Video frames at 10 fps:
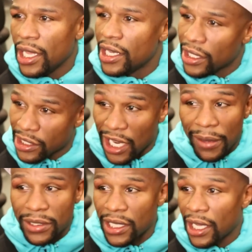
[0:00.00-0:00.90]
He done his
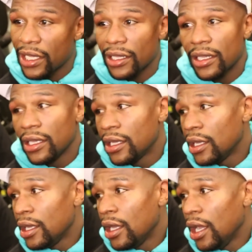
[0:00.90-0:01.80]
job tonight.
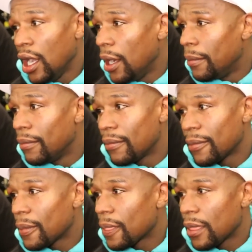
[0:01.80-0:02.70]
Um,
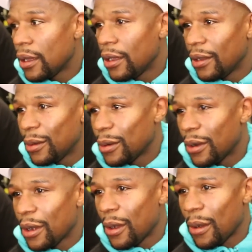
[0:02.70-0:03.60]

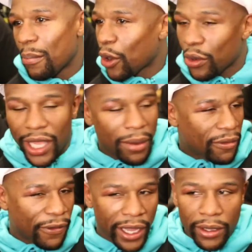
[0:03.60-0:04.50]
Berto came
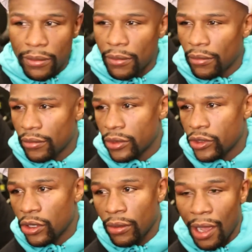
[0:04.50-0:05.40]
to fight.
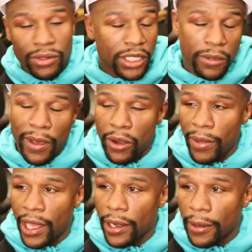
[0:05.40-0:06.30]
You know, I was just a better
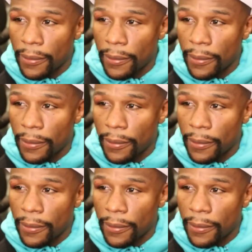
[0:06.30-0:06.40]
man.